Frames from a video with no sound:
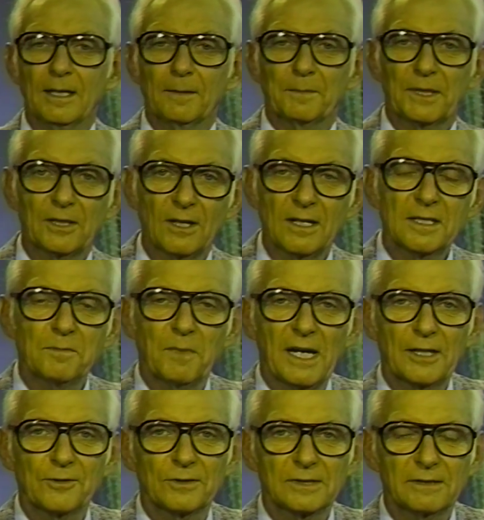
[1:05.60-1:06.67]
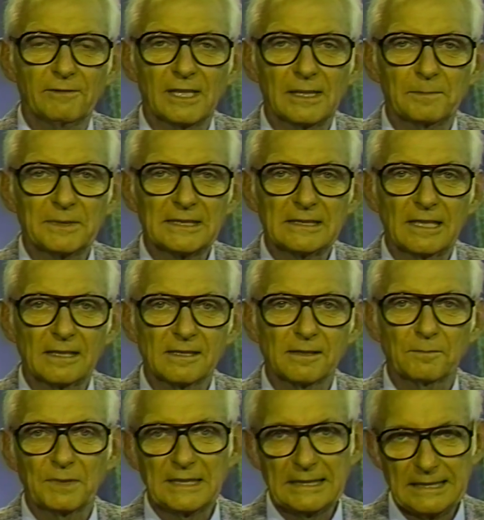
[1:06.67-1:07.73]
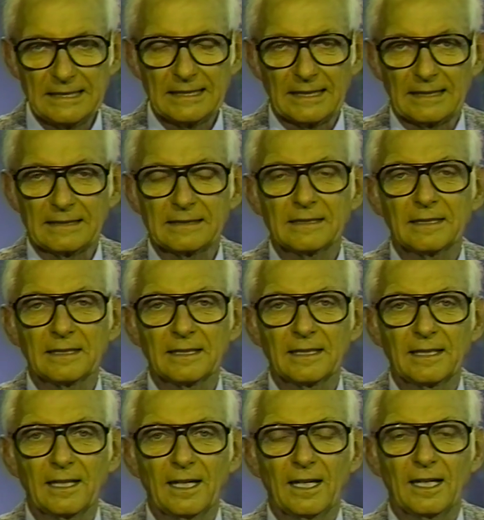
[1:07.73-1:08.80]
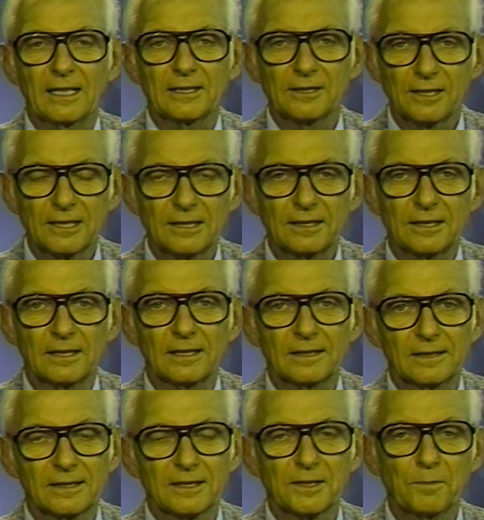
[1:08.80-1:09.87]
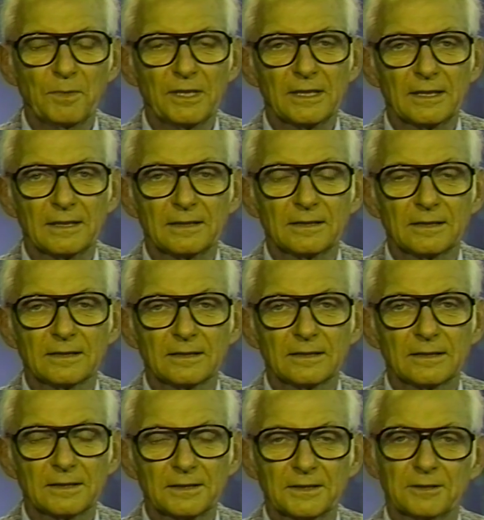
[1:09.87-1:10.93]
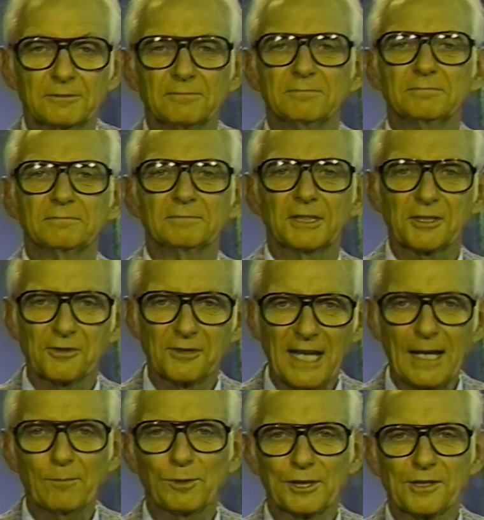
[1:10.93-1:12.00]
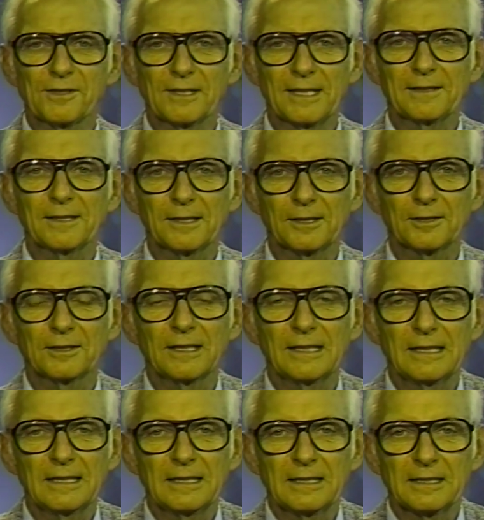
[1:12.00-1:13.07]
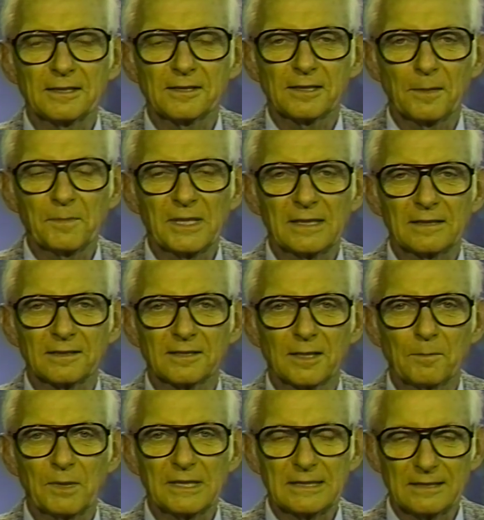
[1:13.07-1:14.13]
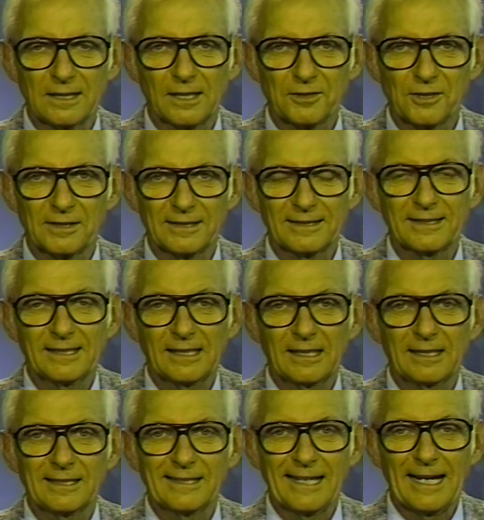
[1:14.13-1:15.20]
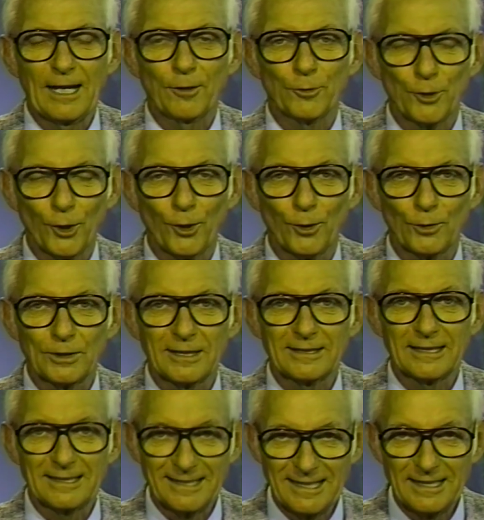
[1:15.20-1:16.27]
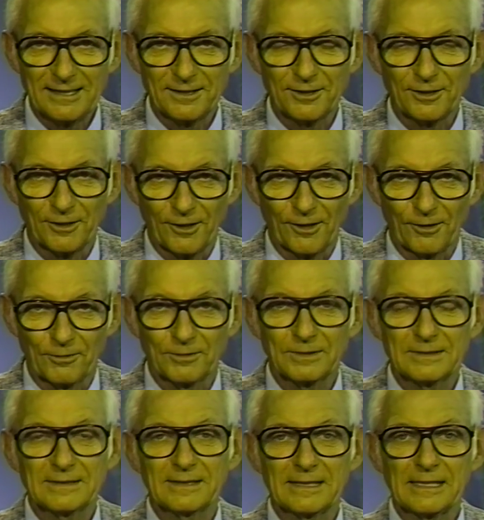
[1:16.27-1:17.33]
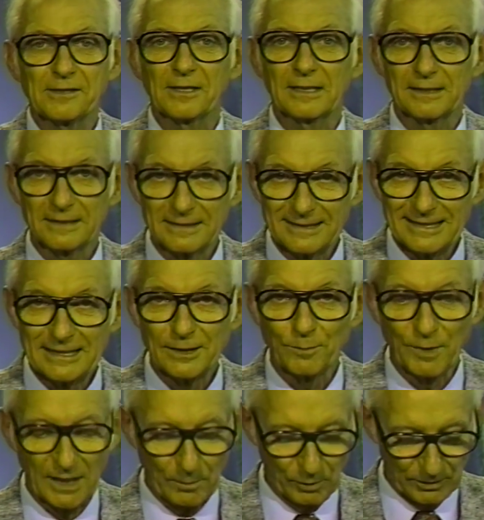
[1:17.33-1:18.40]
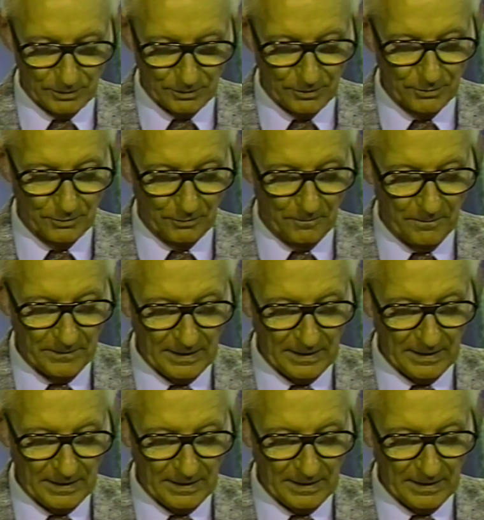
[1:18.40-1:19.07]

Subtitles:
Because module development doesn't begin until it's been established that there is something that somebody doesn't now know that they need to know, things they need to be able to do,